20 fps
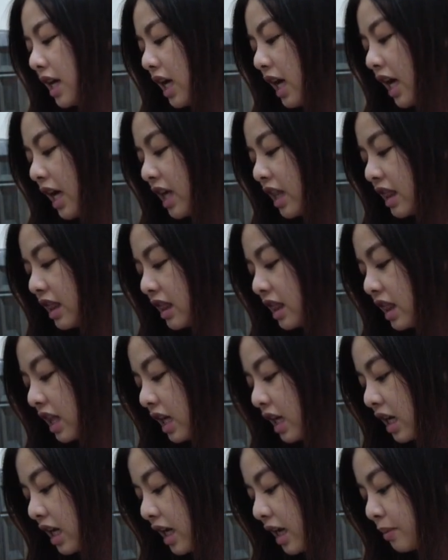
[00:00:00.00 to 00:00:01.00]
I
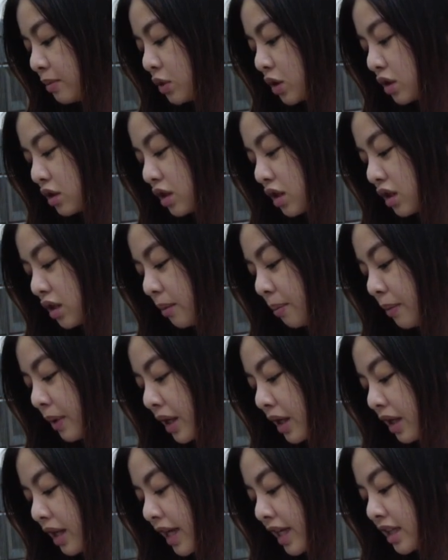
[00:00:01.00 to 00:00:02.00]
think I'm just gonna
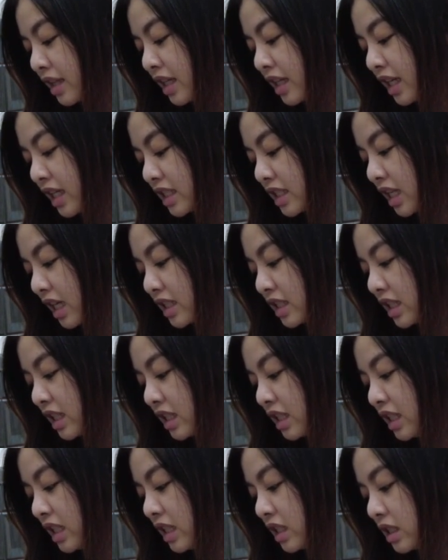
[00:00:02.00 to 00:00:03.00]
bring, like, the
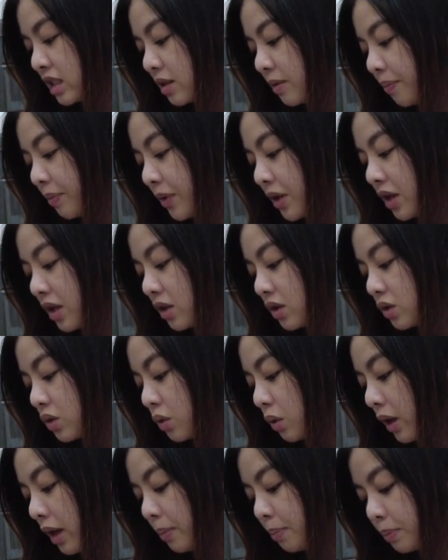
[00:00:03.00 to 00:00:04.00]
necessities.
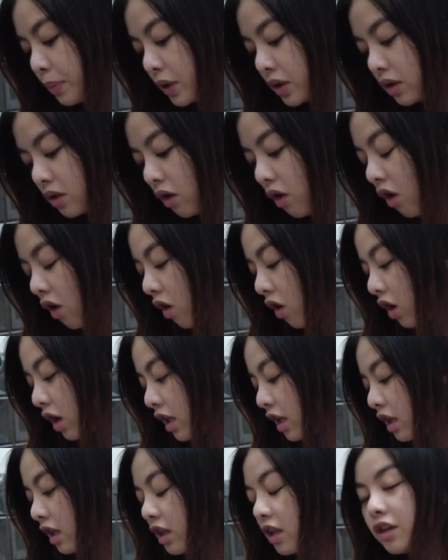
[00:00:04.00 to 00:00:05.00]
So I'll put
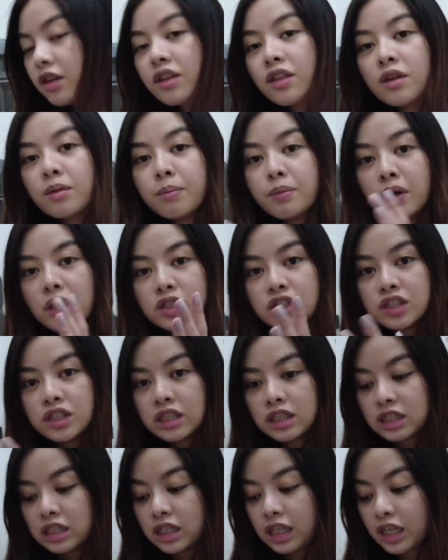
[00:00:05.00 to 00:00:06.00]
all the
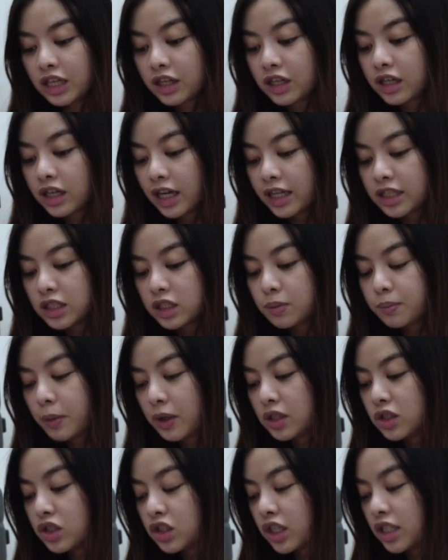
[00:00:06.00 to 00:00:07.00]
brushes here and
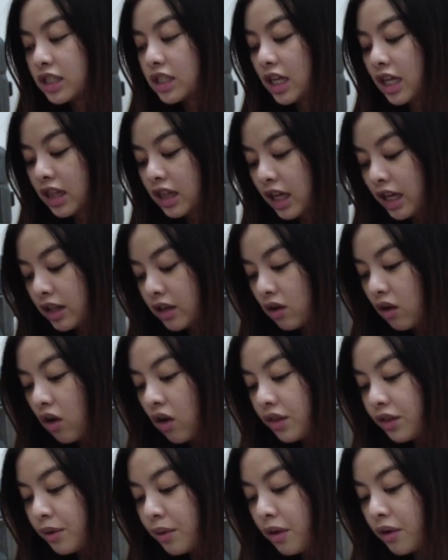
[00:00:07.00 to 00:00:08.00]
sponges and then
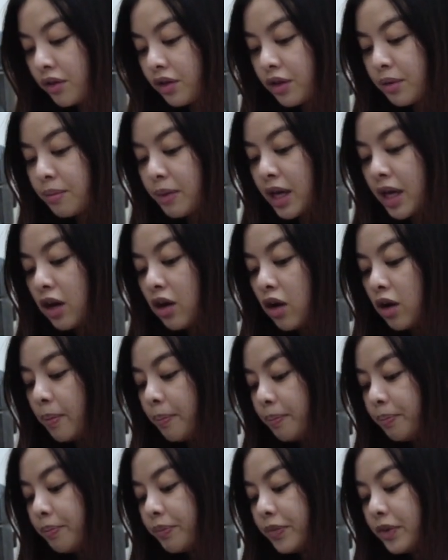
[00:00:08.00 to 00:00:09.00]
all the other makeup
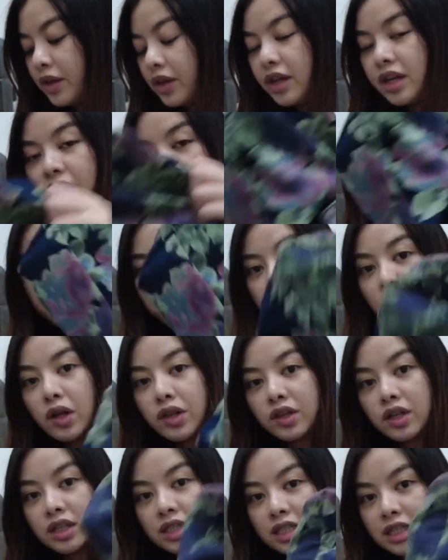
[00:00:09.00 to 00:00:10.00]

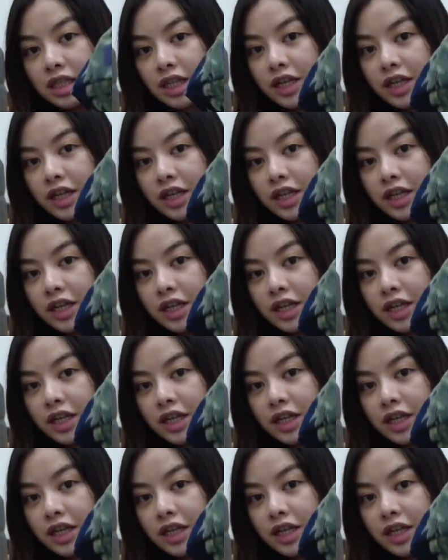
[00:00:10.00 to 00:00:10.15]
products